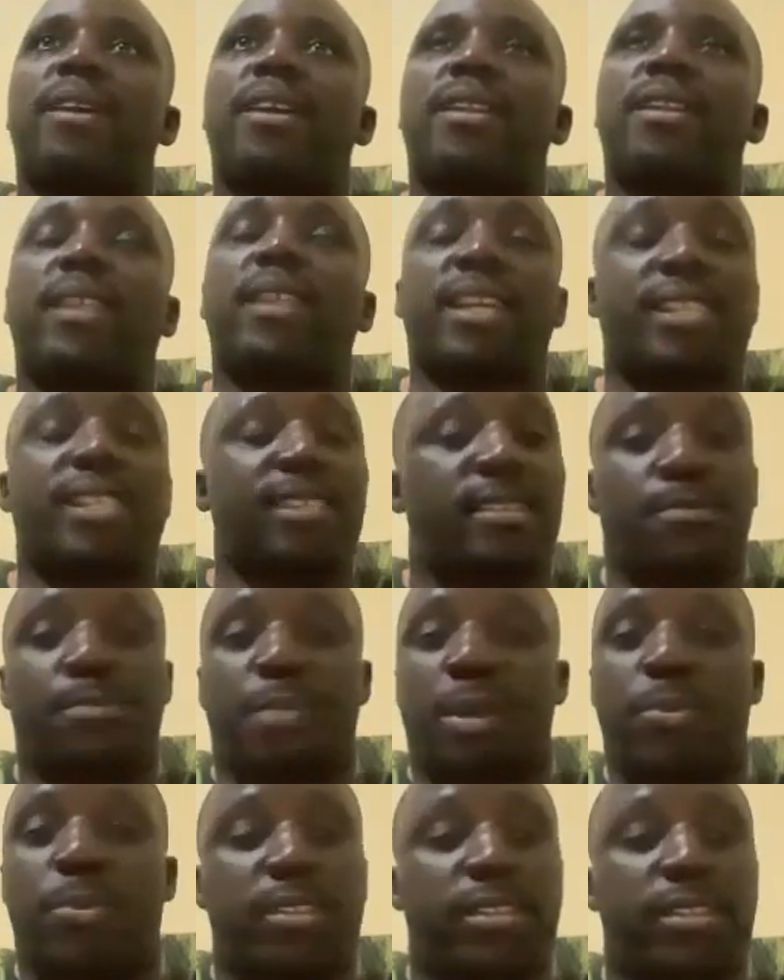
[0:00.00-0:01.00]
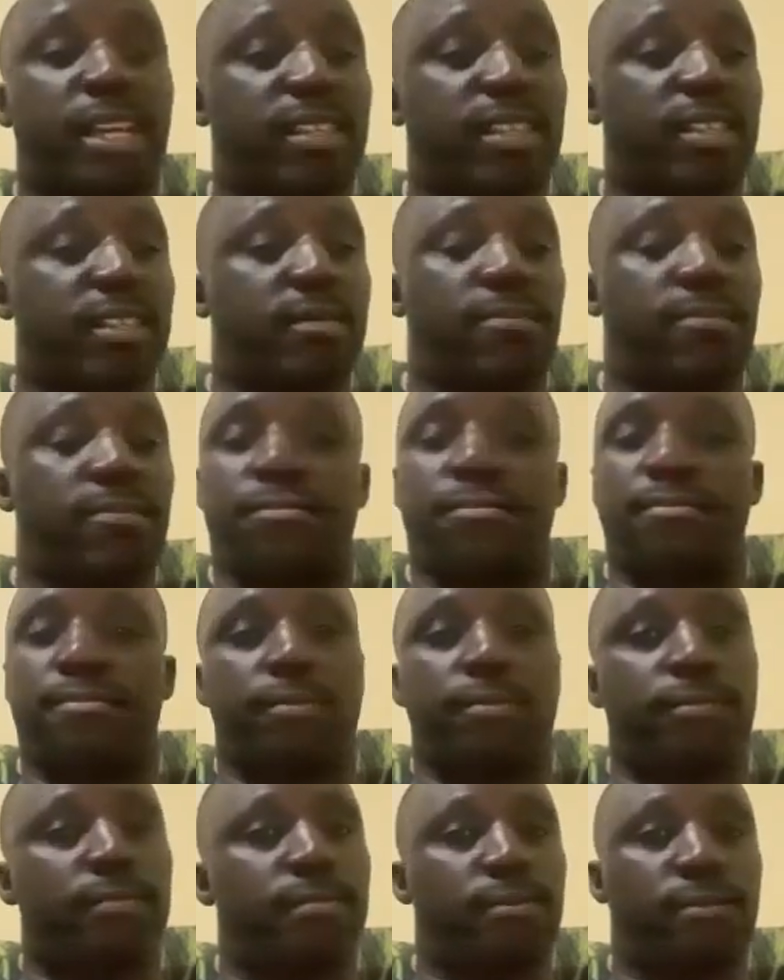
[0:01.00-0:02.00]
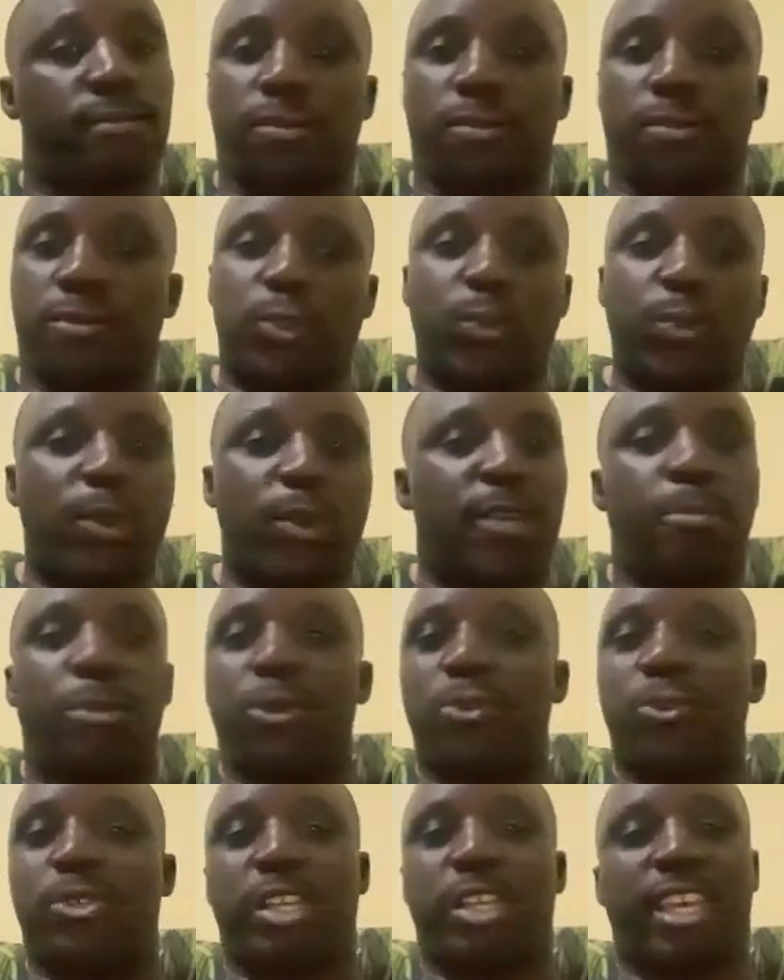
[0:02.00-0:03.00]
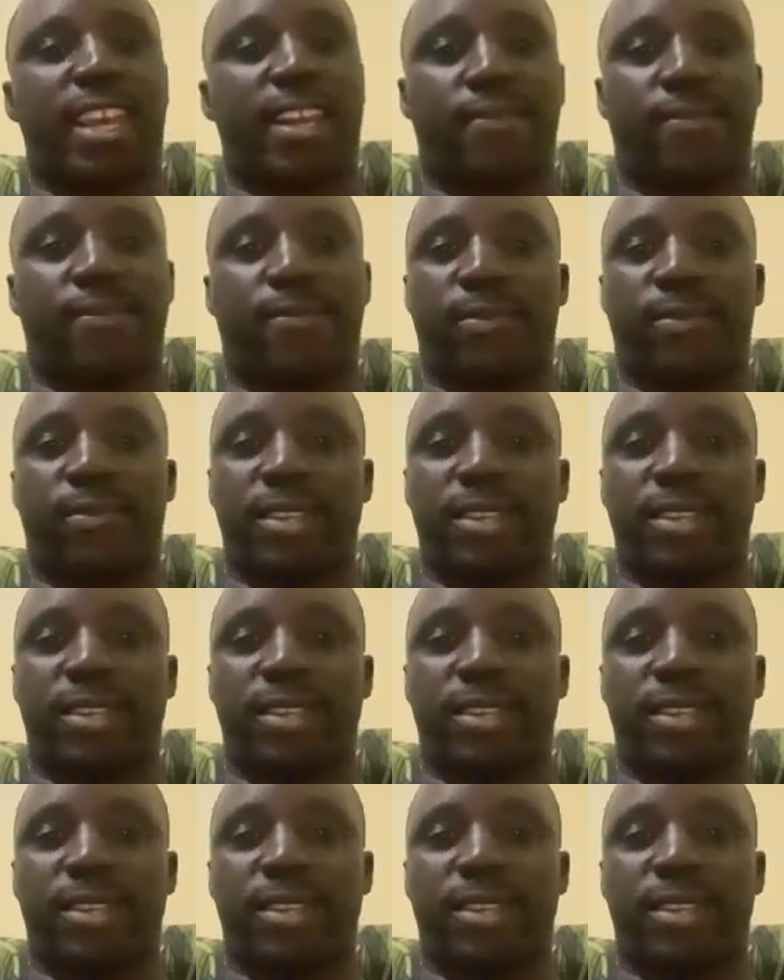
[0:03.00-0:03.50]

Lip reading: this people start doing musicking,